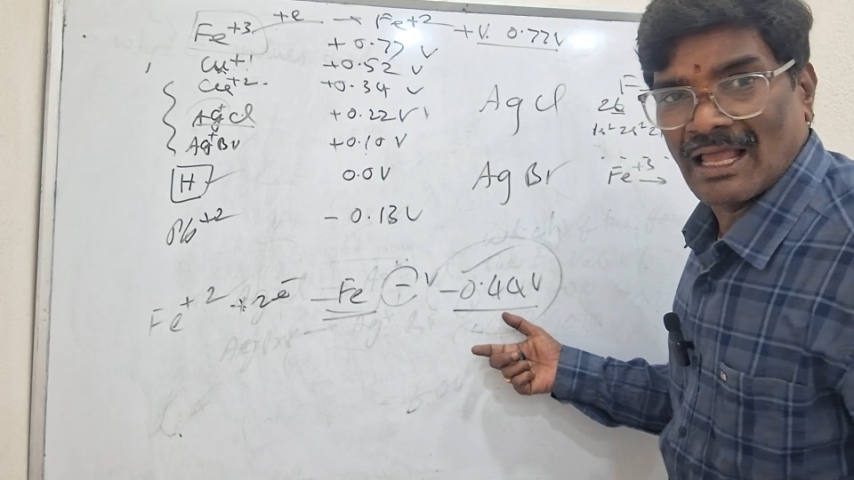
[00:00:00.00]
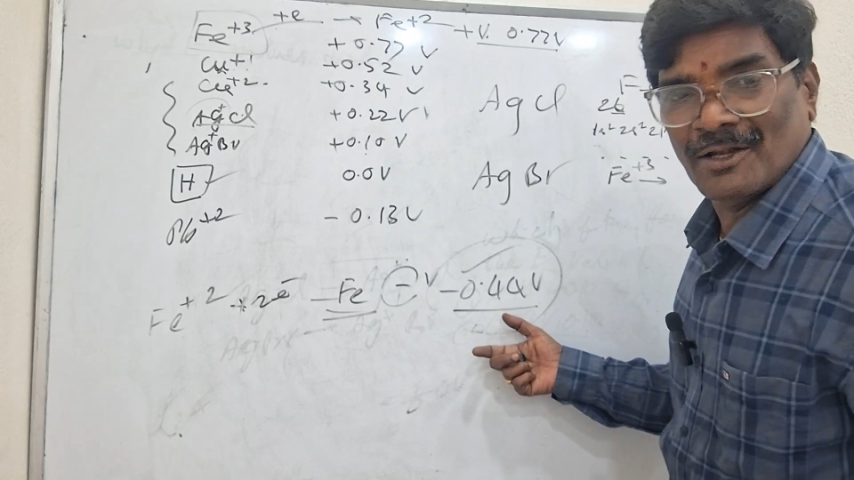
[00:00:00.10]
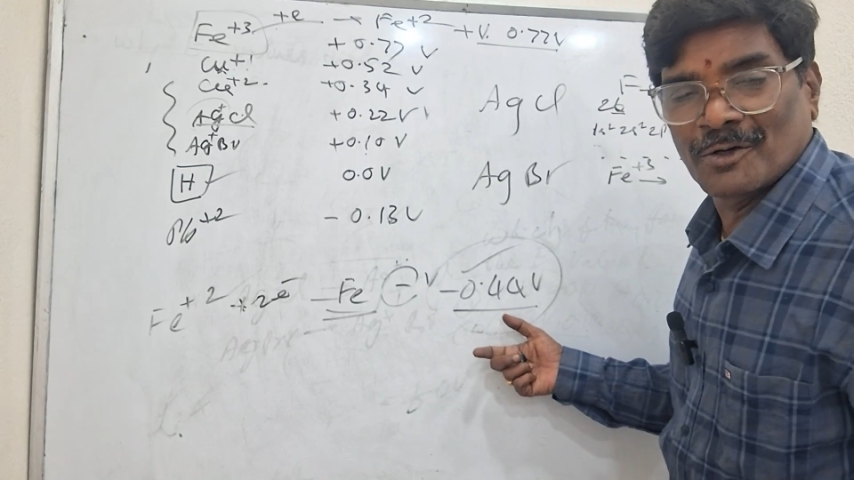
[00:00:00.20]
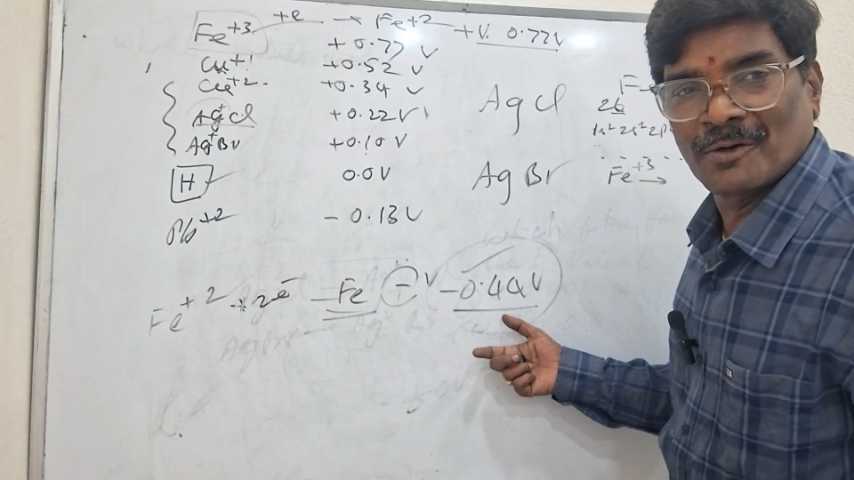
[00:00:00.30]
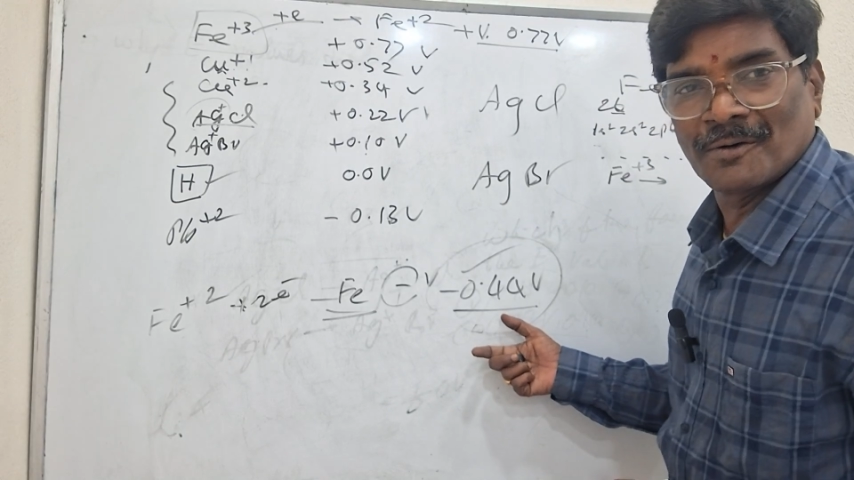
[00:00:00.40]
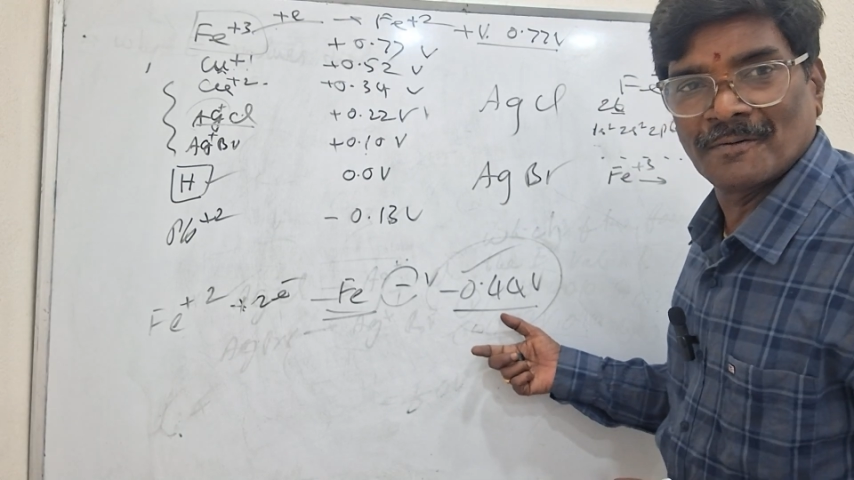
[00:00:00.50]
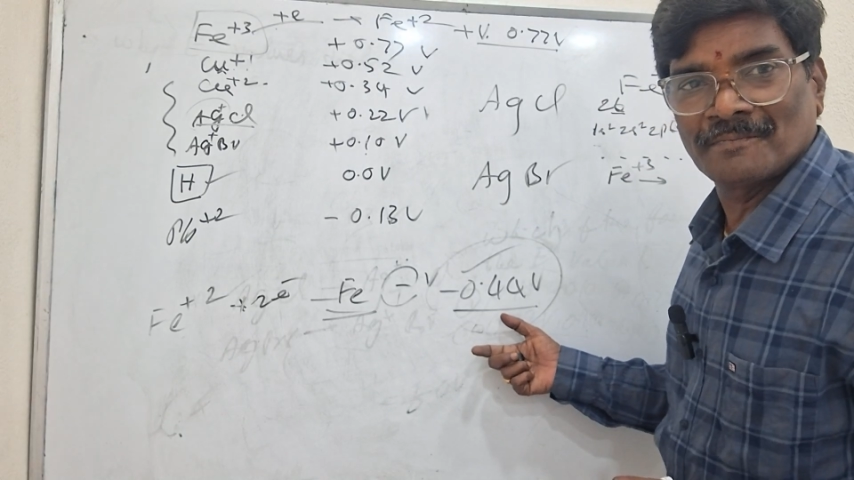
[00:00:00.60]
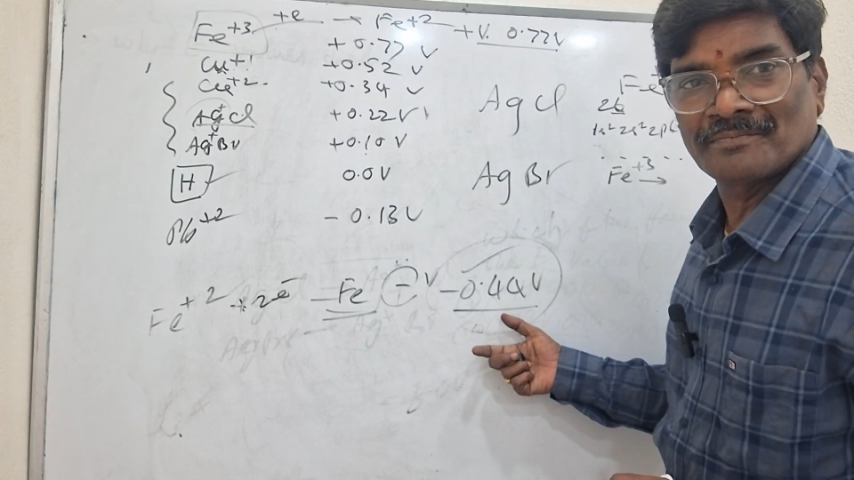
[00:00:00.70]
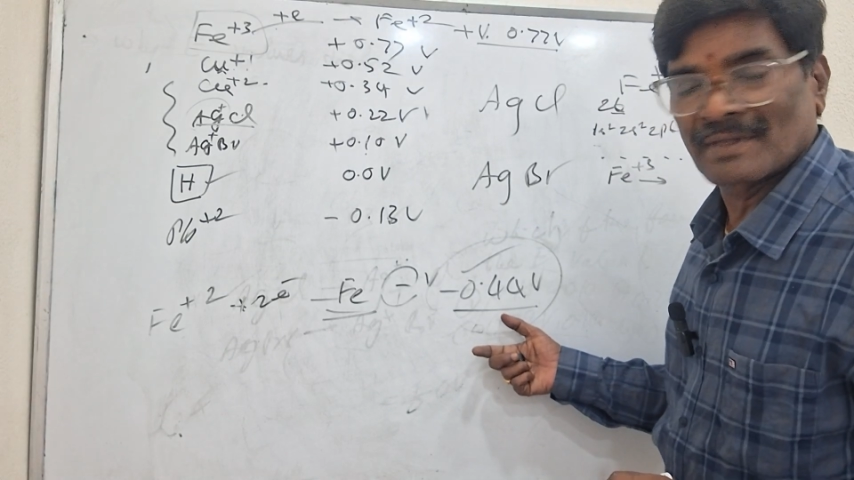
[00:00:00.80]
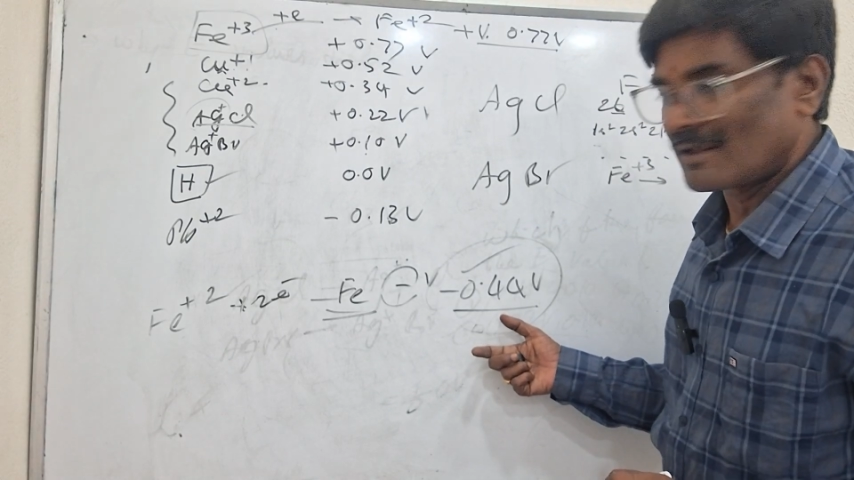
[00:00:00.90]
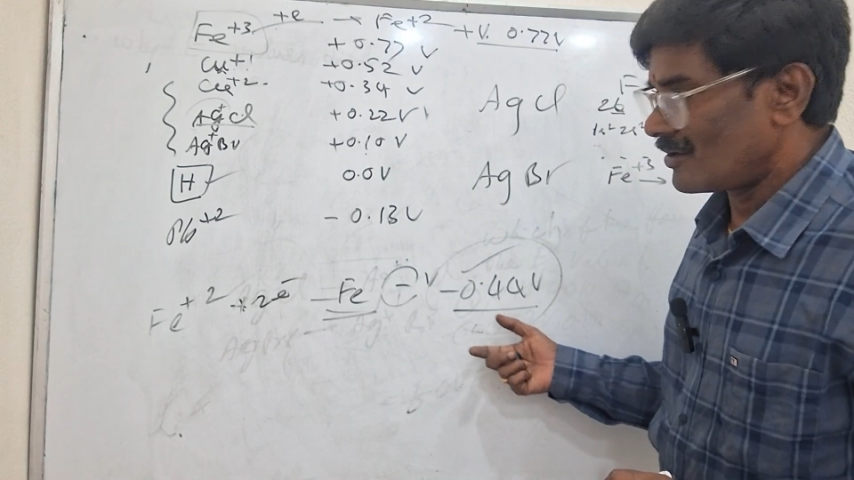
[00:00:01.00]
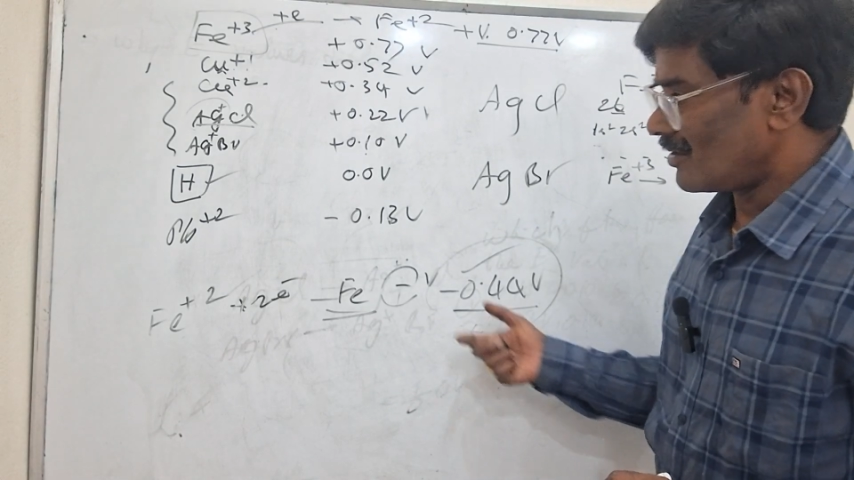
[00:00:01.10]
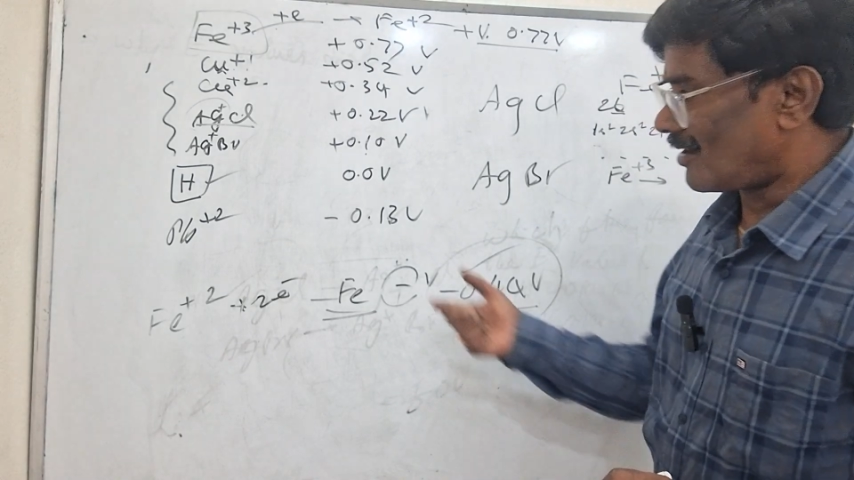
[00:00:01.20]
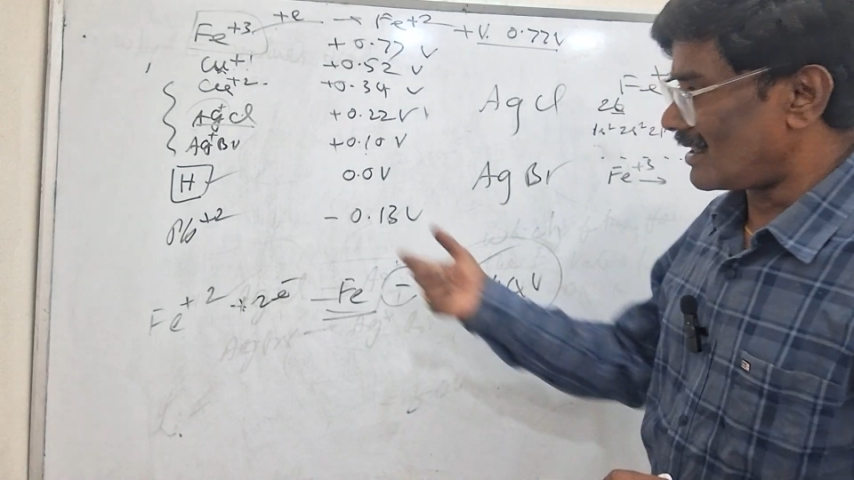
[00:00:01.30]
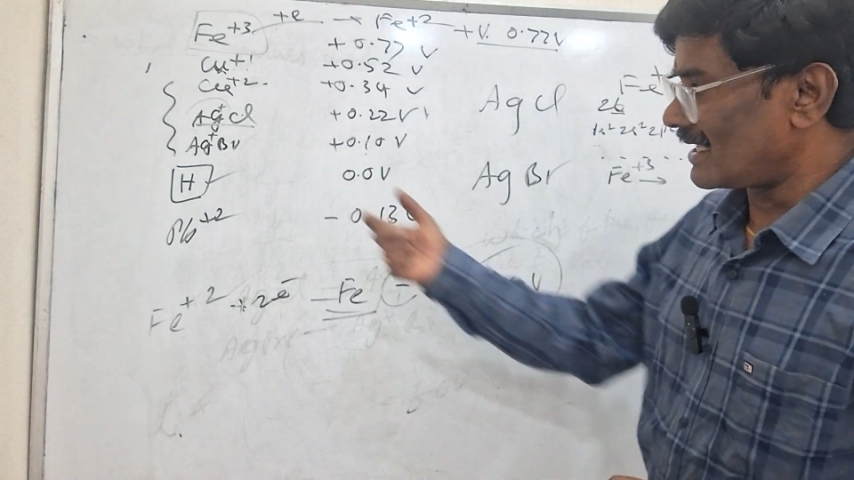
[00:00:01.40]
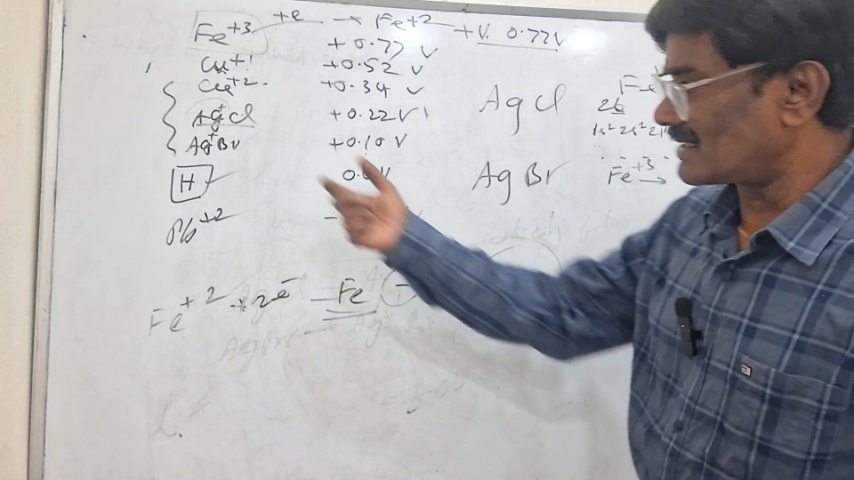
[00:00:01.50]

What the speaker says: value. All